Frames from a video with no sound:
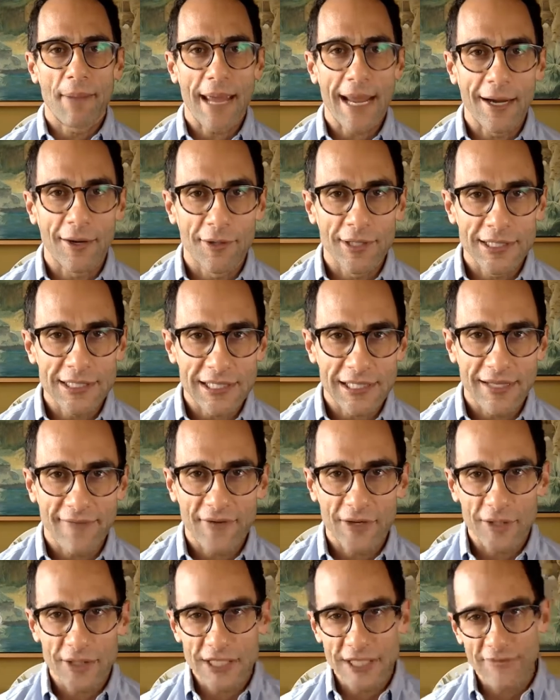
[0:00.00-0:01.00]
parents live
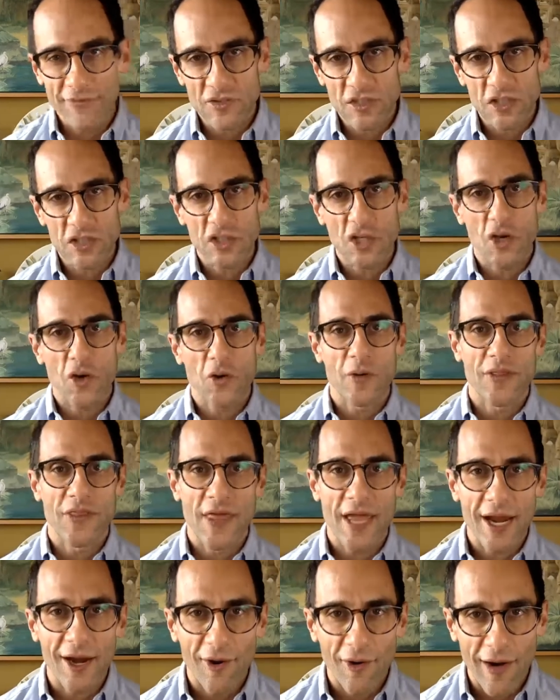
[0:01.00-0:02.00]
here in San Francisco.
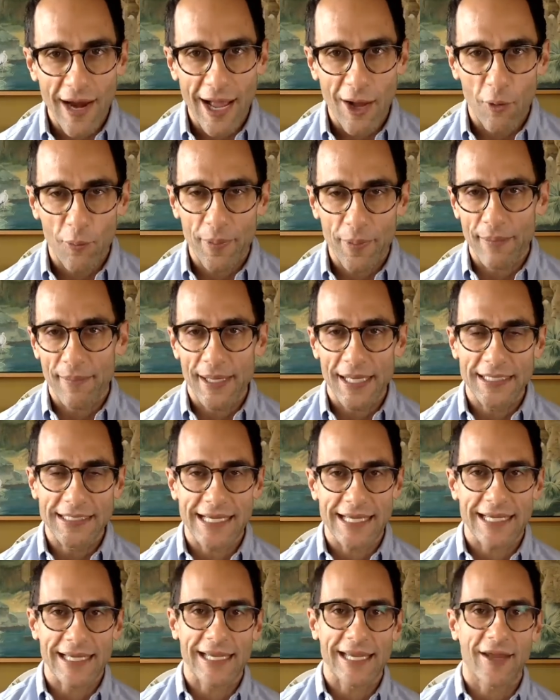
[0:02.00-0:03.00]
They're helping me and
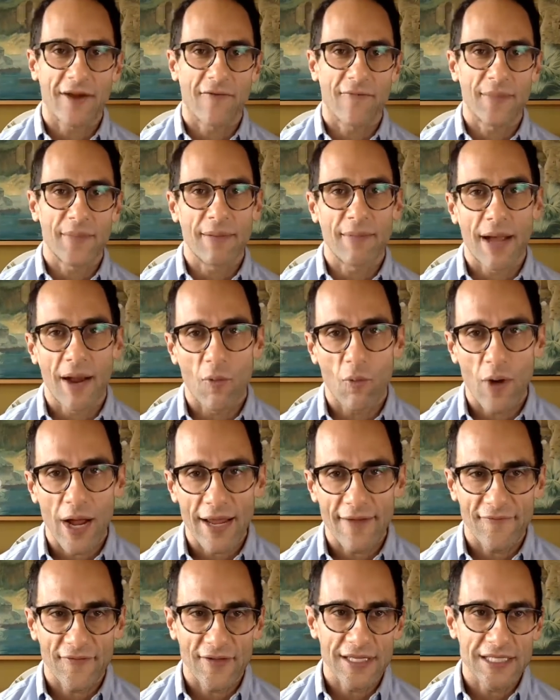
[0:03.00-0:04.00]
taking care of me. My
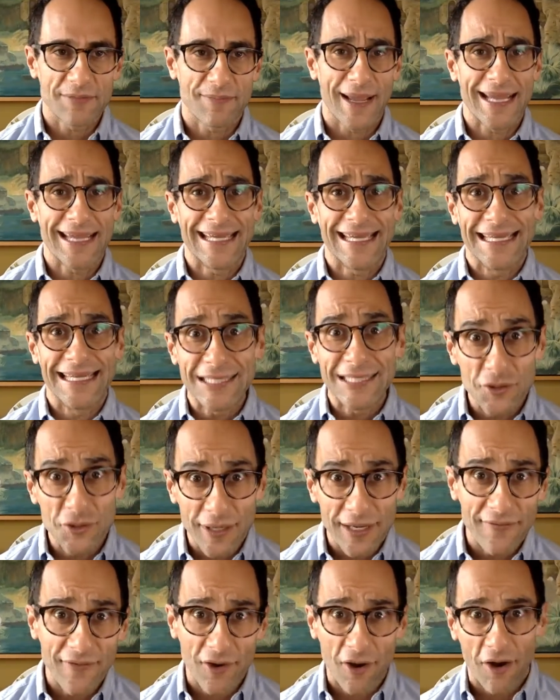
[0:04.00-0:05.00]
wife is. My kids are
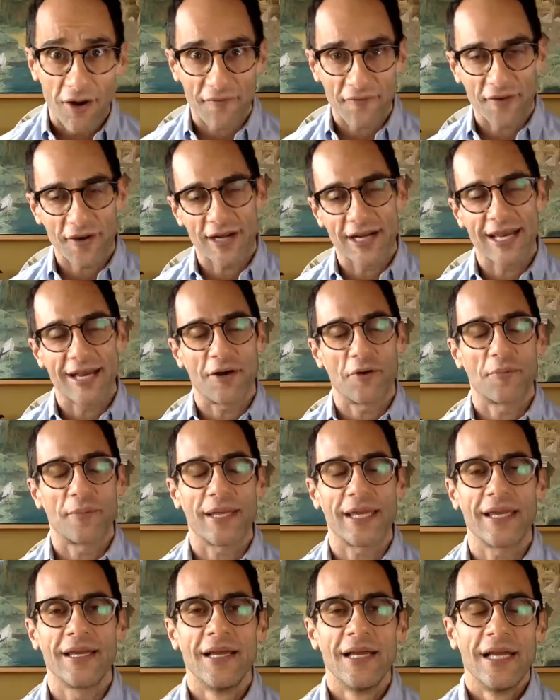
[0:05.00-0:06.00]
even offering to help
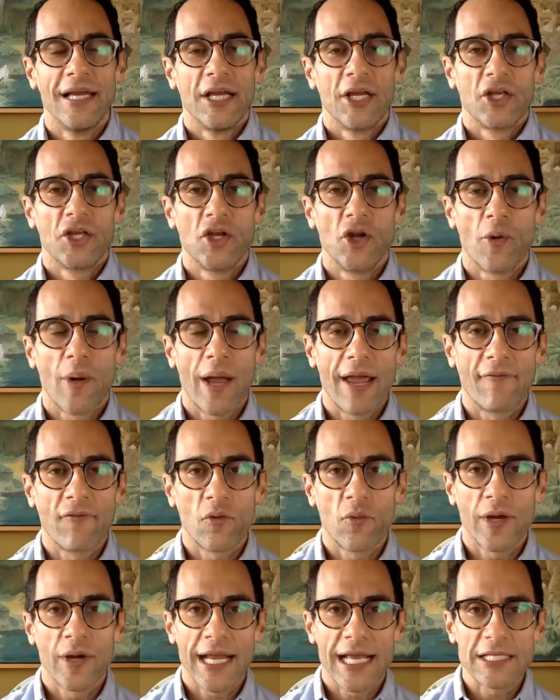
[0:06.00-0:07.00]
me.
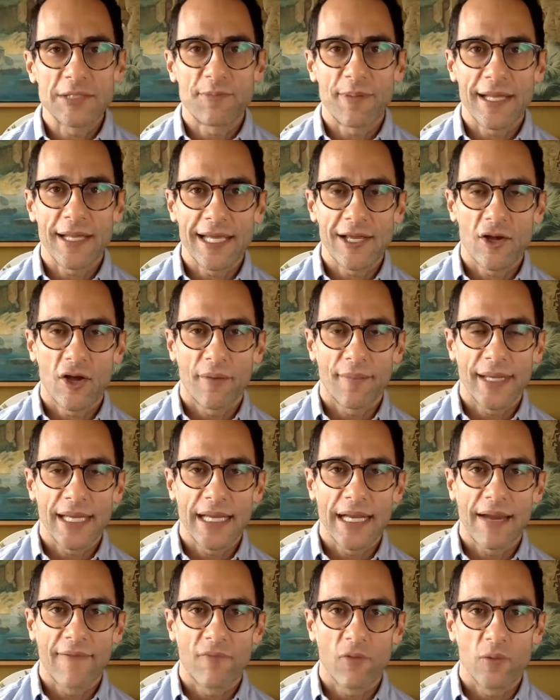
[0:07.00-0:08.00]
Everyone has pity on me
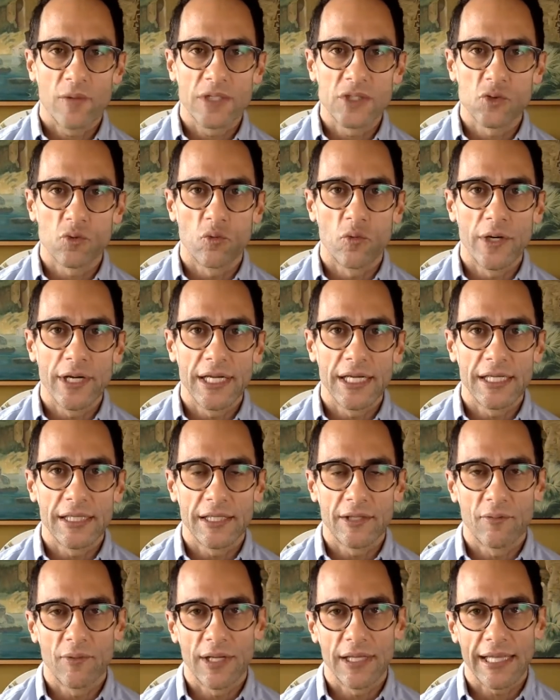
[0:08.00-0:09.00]
and everyone's
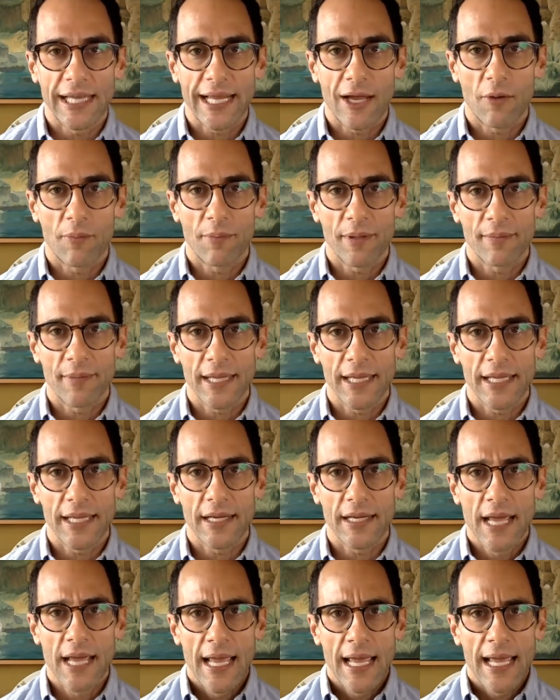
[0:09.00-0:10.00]
really, really helping me.
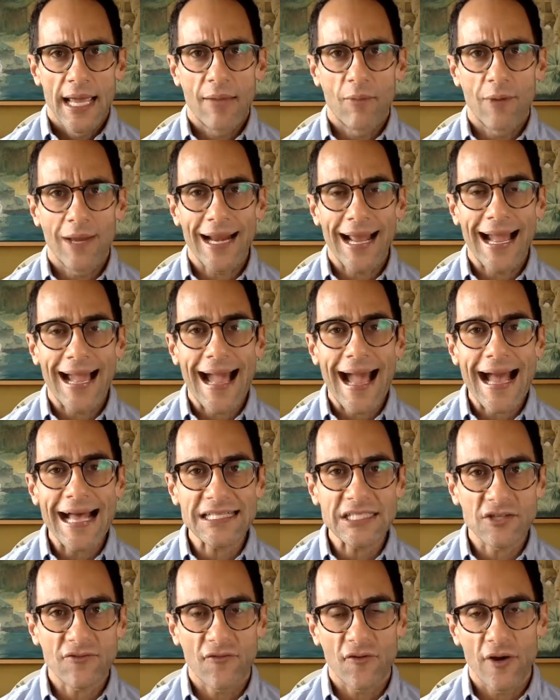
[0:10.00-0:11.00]
And when I
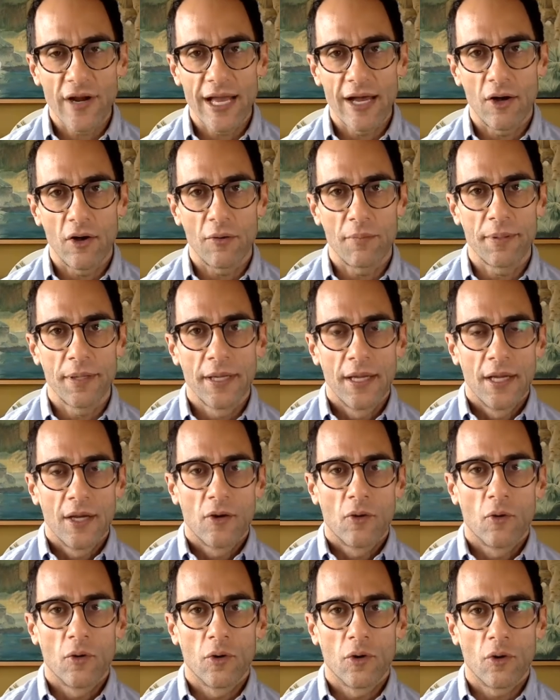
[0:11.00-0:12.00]
ask for help
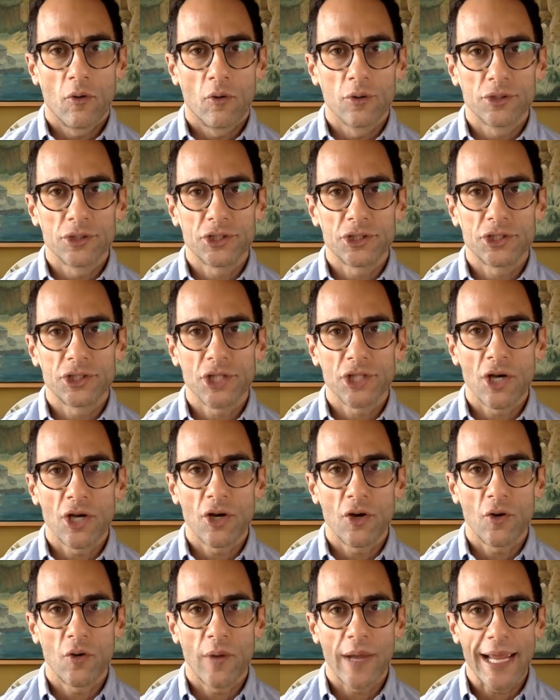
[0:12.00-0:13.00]
or
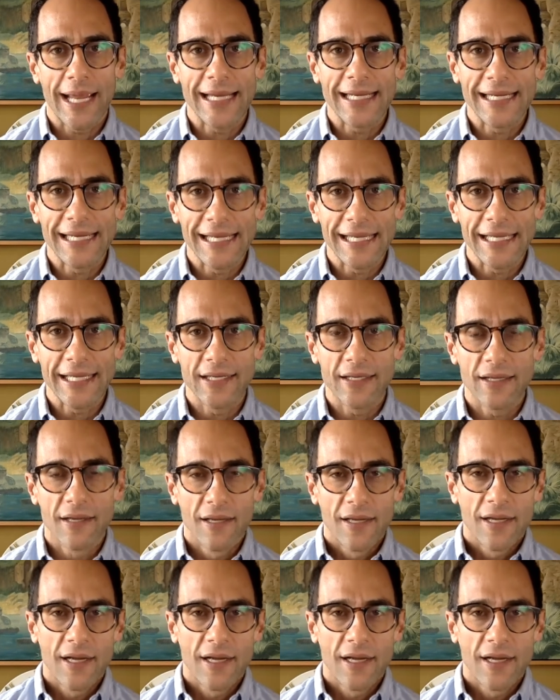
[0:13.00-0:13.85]
show a need